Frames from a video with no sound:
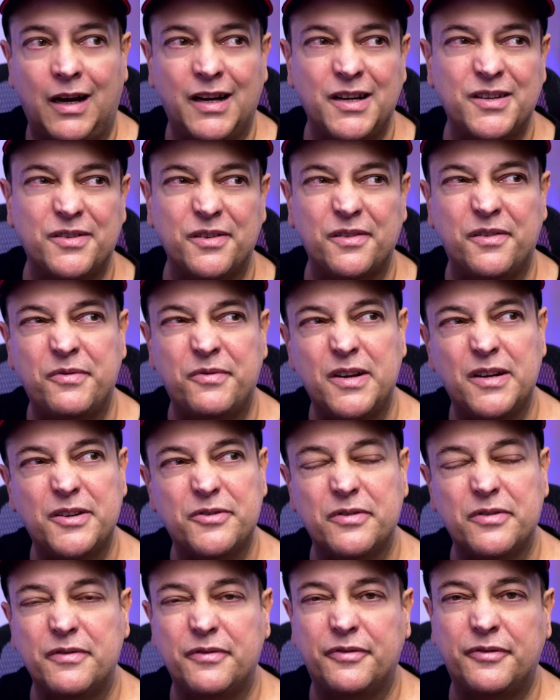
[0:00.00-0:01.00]
ISO
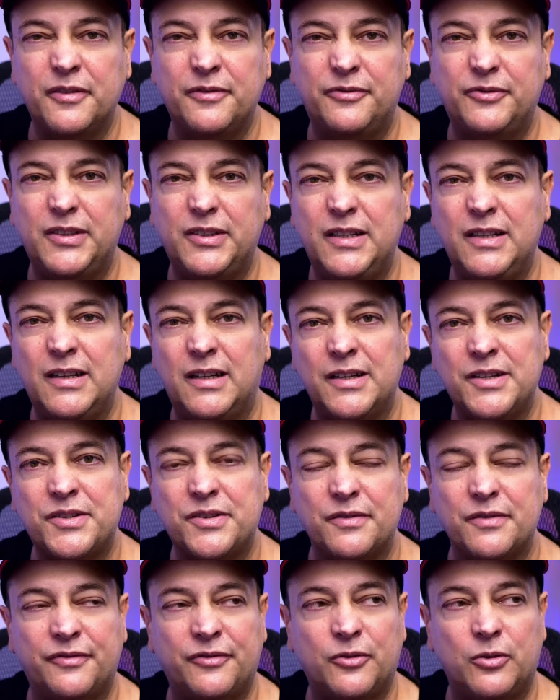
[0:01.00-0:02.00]
350,
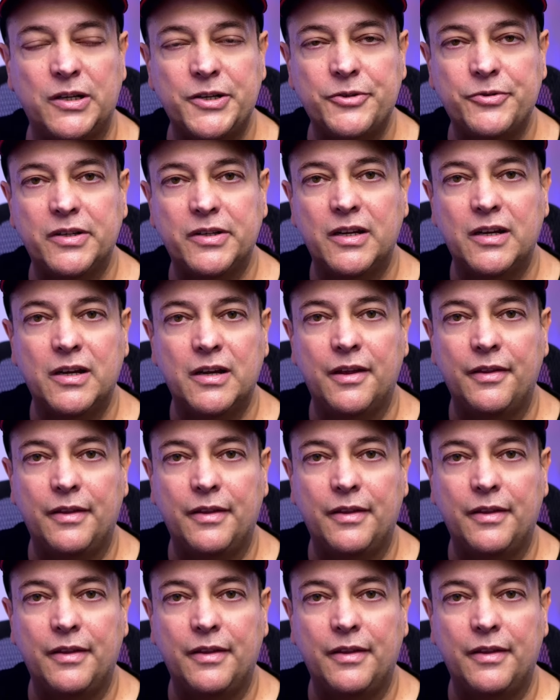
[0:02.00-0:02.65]
ISO 400.